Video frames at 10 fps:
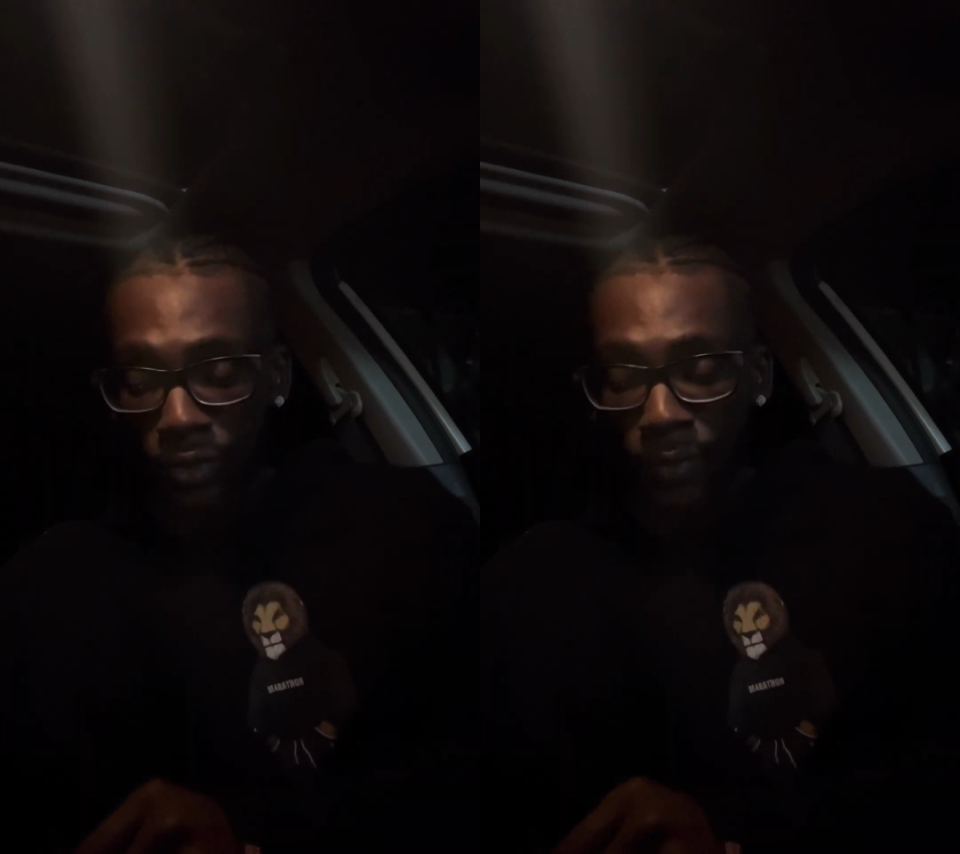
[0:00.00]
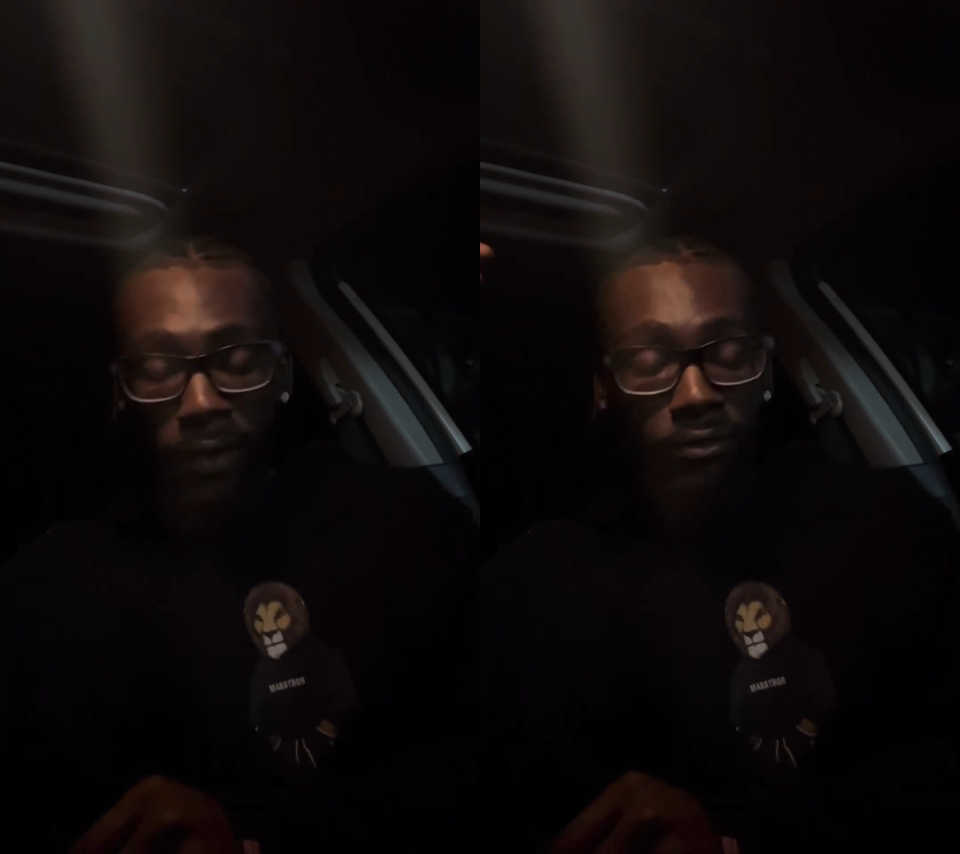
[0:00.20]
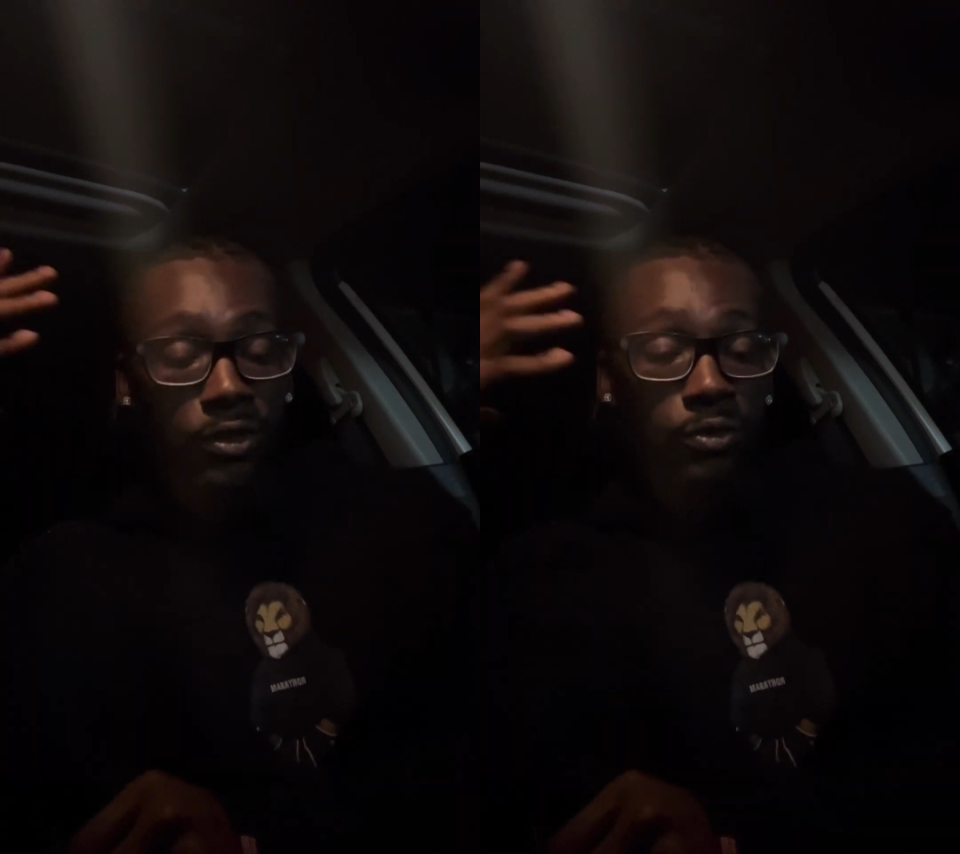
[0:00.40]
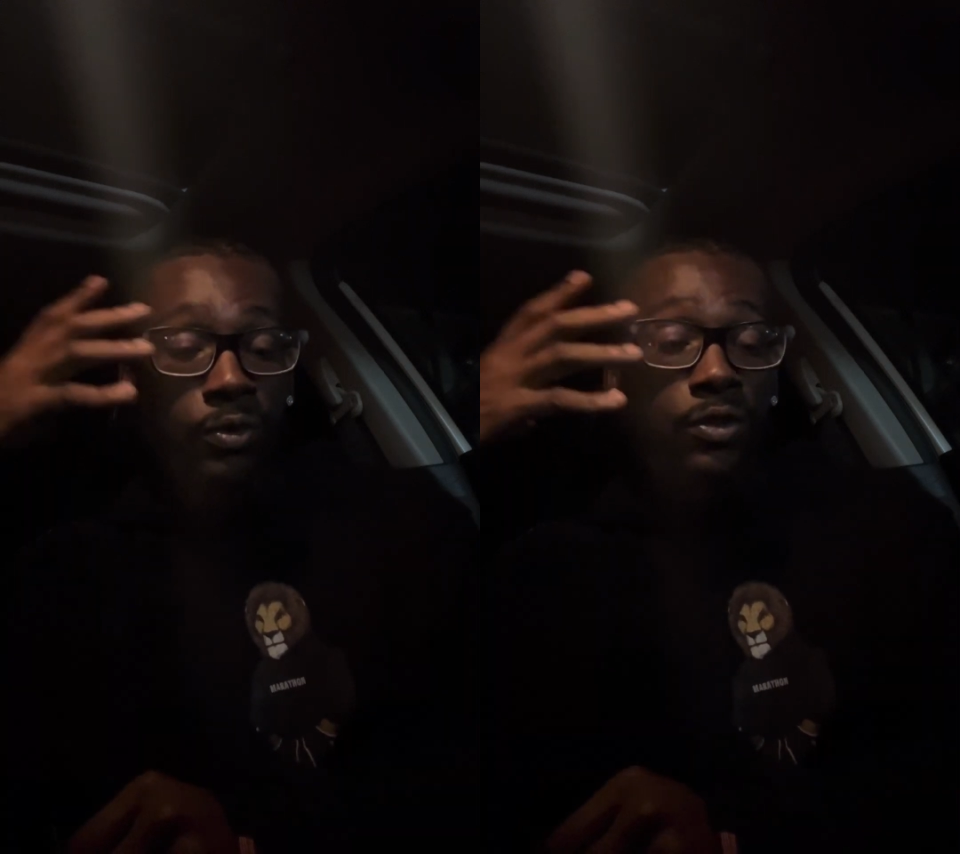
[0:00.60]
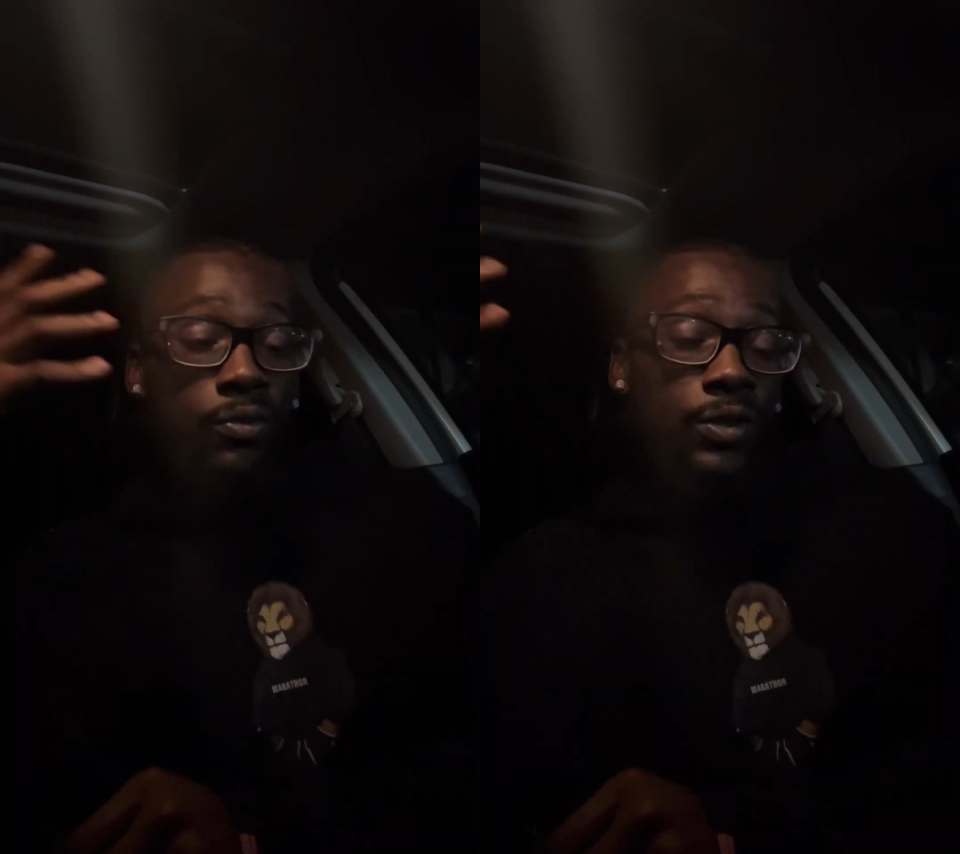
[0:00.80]
You have to
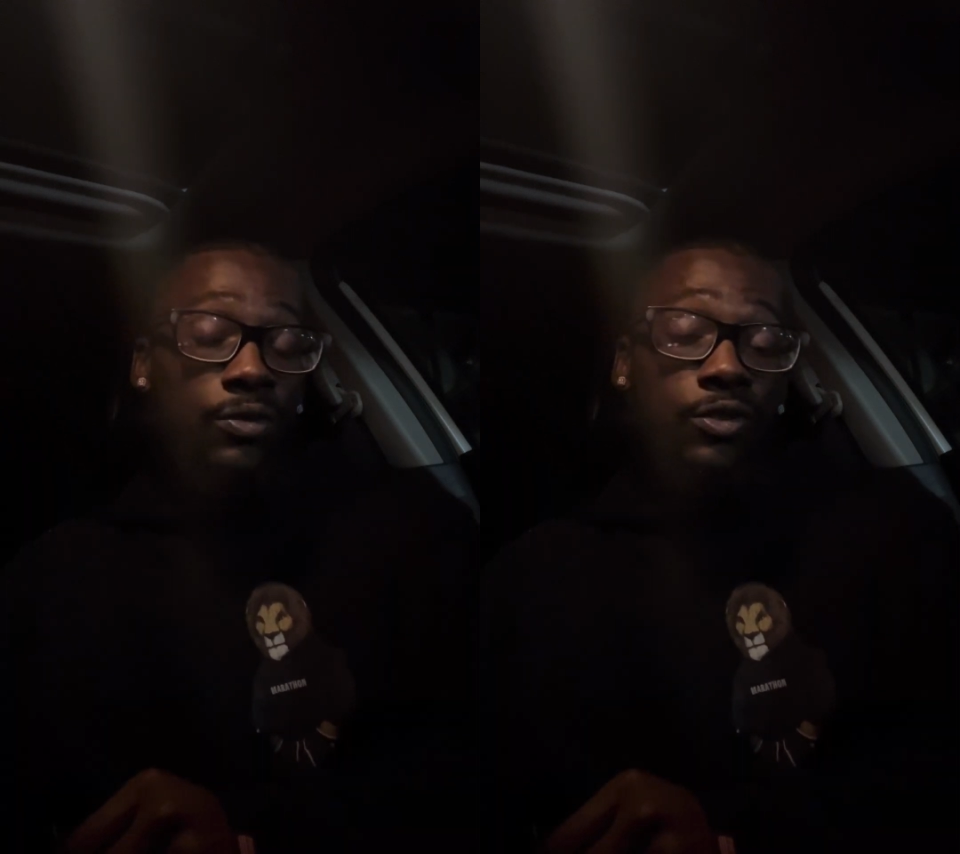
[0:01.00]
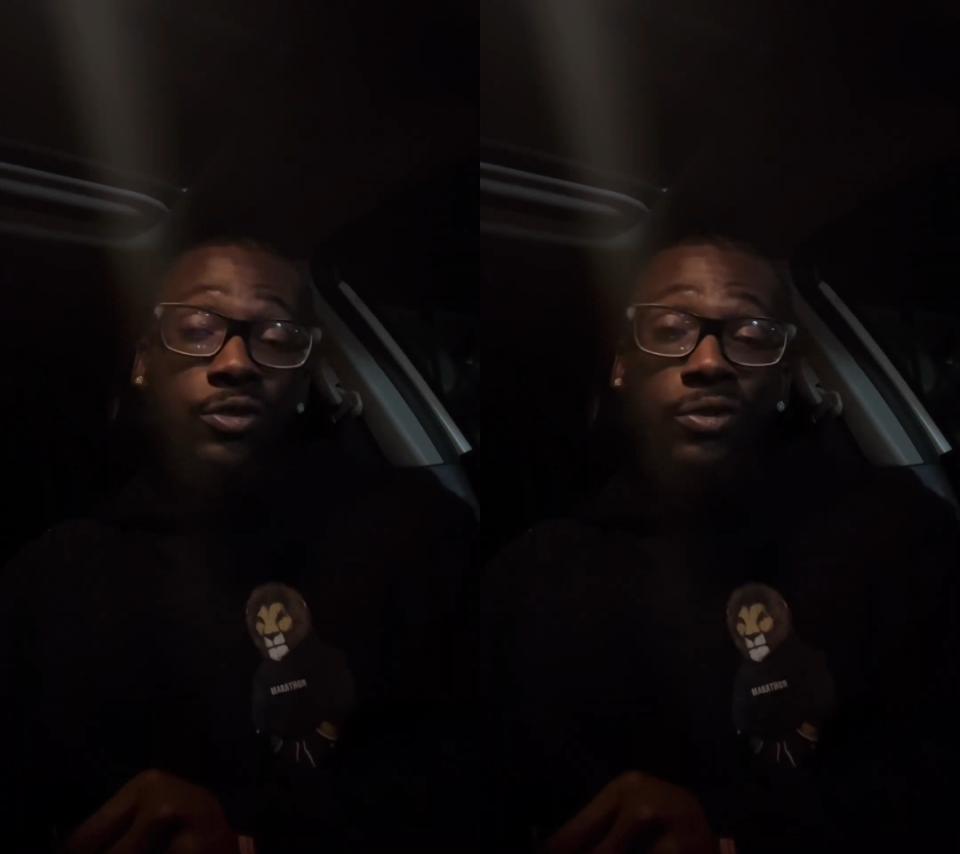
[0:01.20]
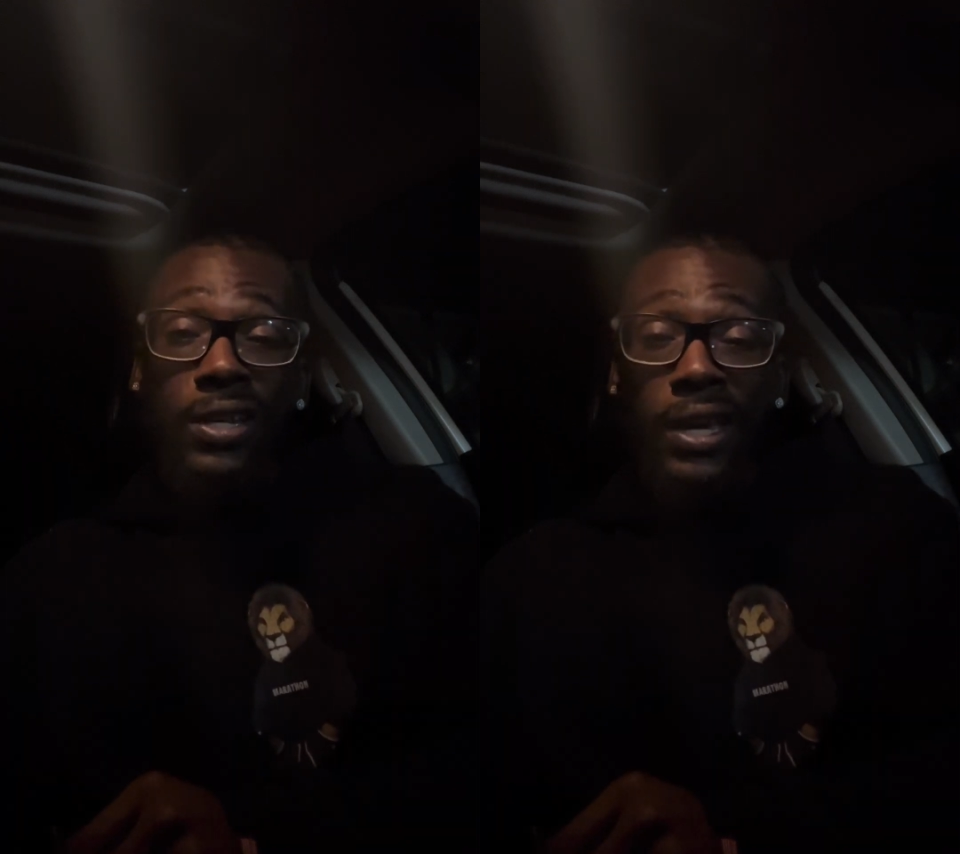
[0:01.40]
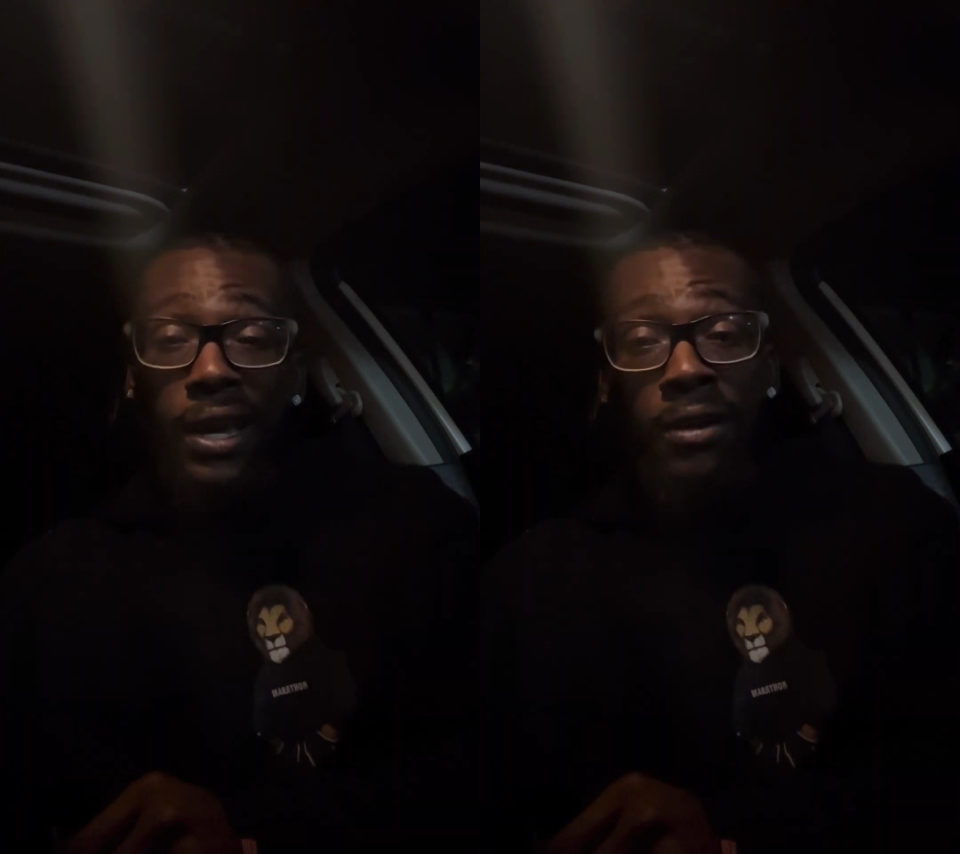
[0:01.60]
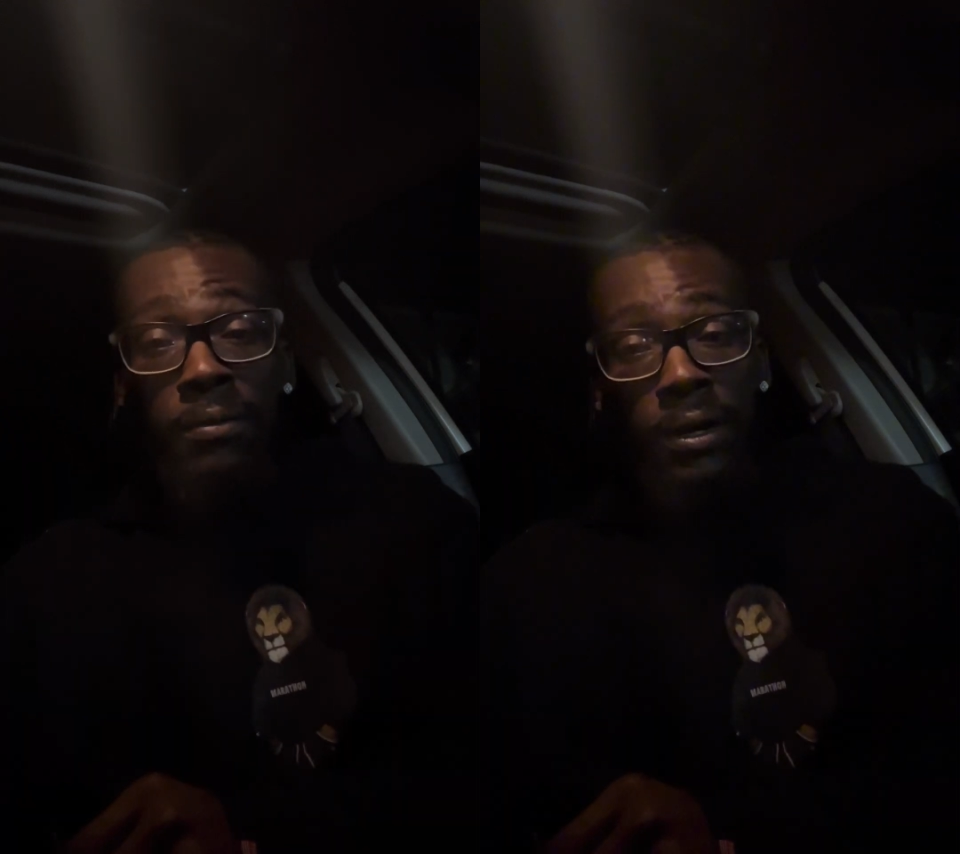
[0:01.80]
switch what you truly
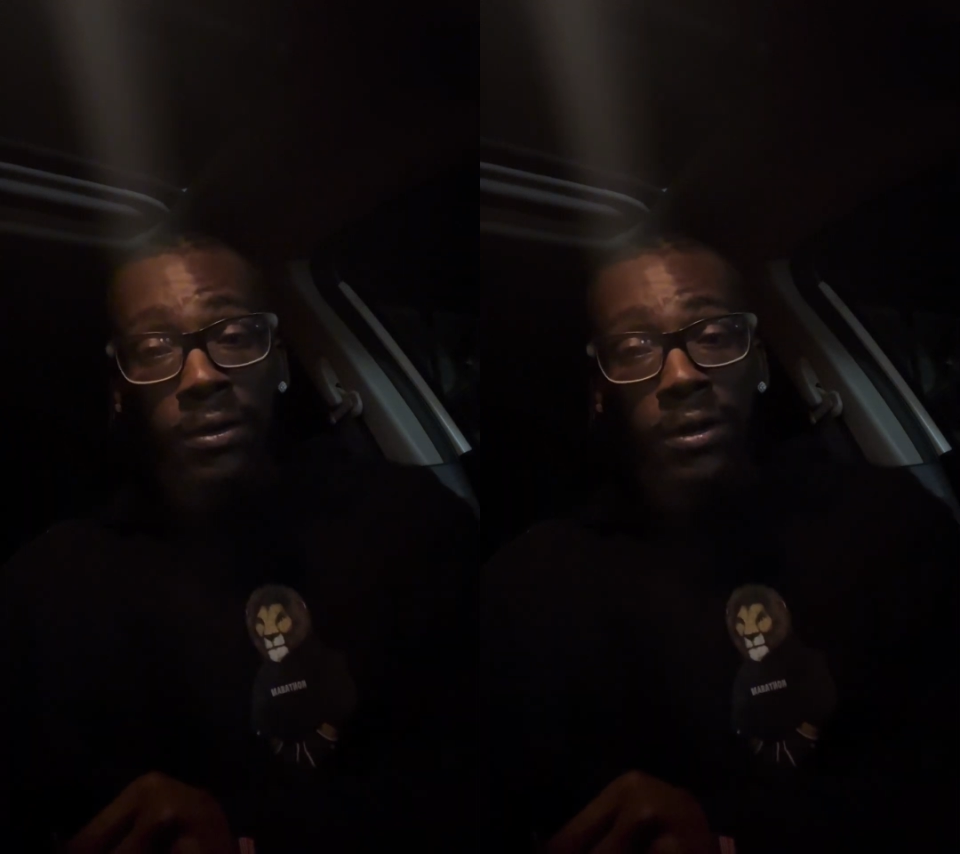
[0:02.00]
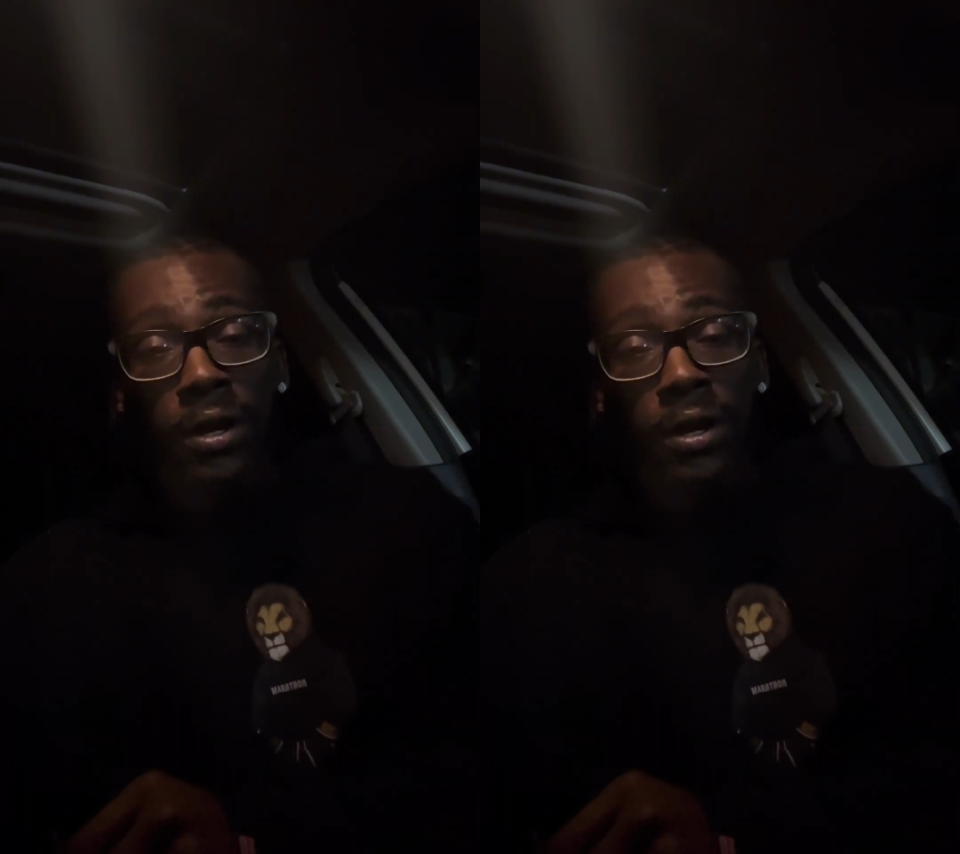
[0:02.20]
care about.